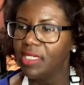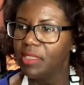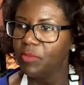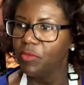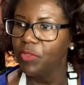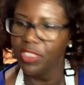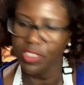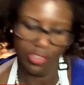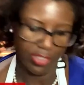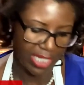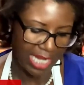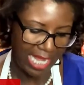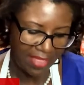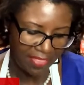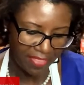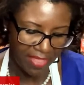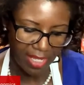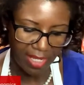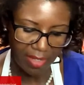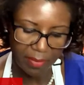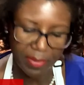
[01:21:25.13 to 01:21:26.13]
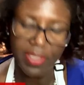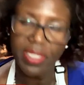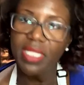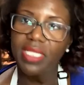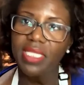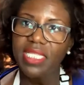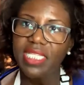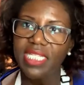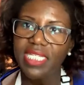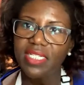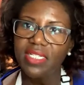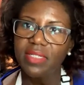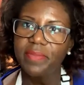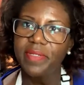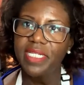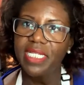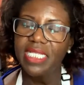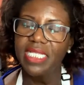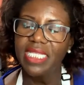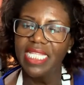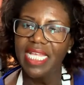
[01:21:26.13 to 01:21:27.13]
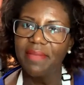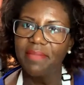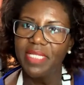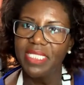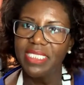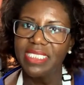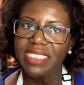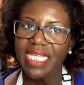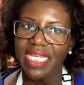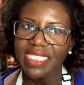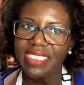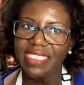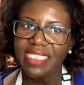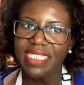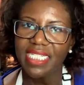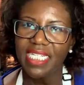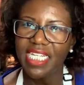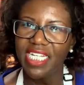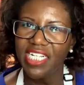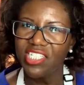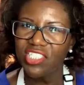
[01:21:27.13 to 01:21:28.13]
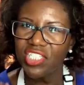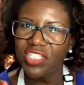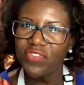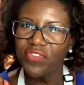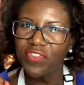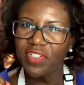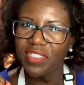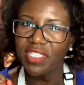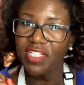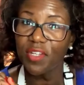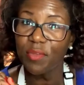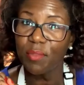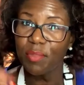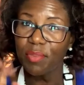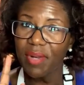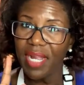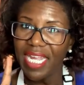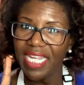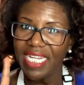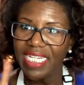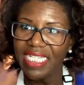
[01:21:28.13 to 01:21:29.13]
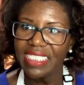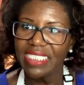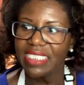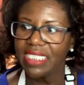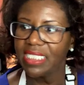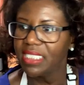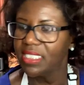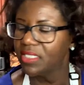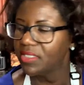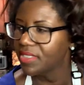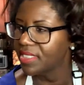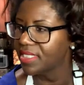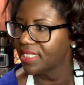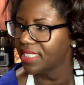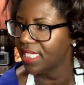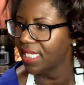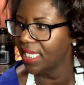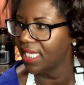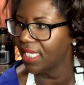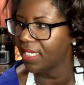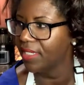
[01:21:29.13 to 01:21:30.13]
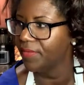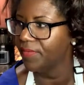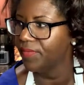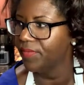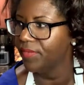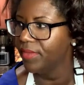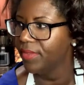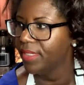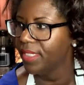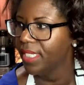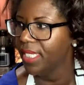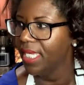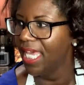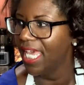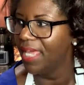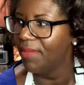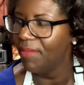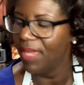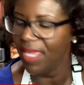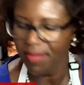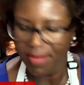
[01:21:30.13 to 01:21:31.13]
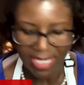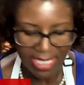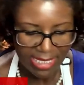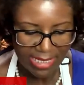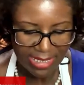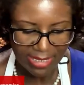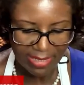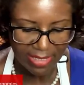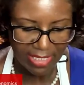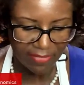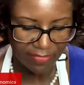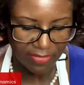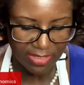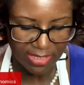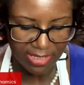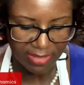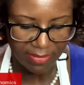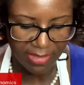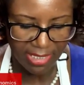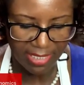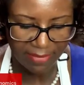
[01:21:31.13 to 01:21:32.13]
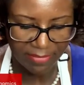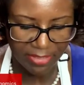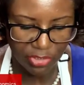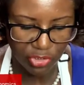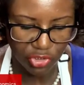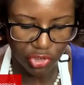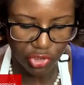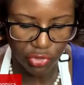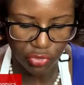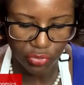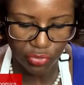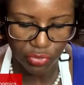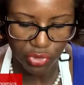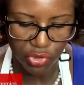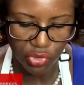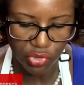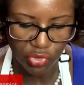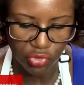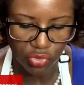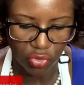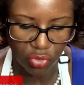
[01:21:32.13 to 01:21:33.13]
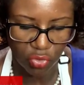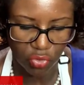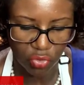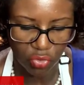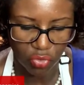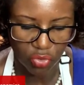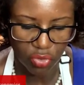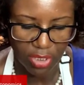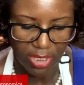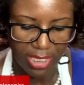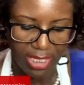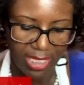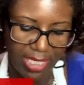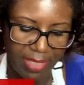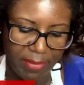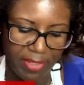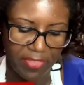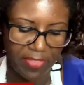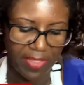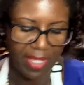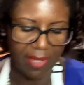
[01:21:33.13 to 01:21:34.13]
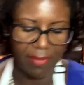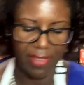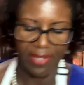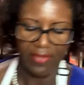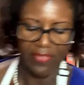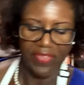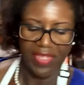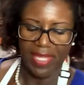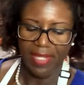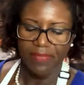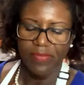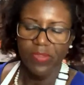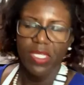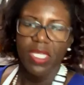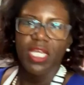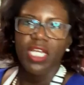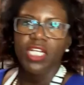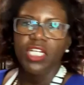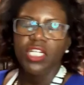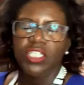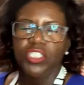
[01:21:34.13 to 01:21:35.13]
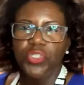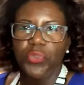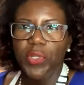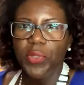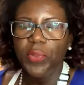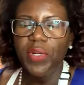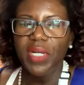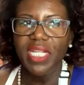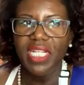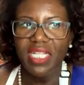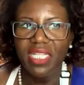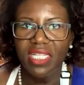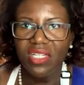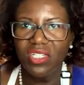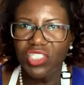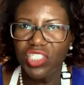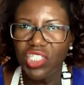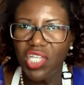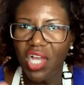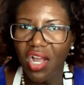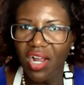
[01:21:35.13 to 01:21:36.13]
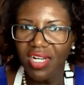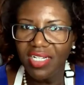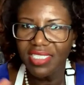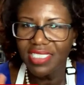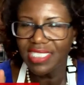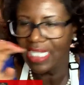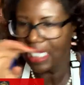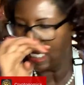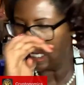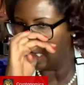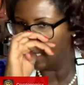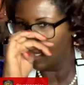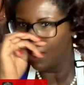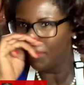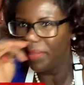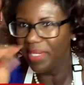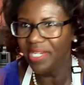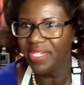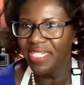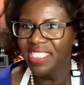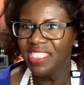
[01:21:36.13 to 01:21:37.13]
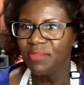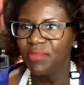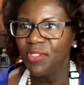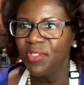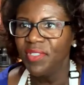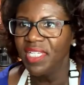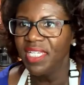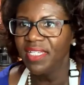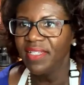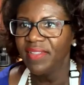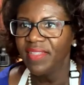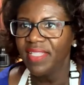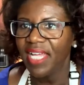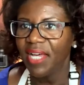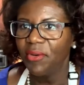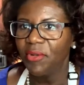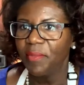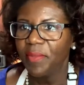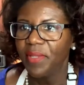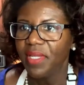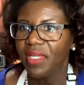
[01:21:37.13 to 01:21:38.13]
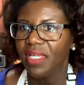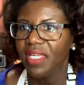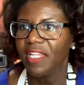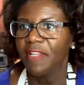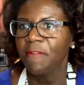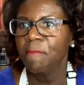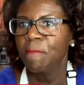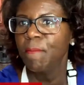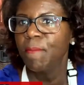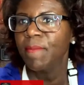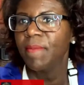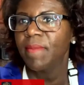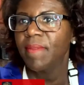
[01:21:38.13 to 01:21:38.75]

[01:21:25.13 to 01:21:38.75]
Now I'm wondering, I think I'll put a little bit of lemon zest in here just for a little brightness, a little zing, and maybe even some lemon juice. Let me think about that. Do we want a little tart in our berry smoothie? That would be good.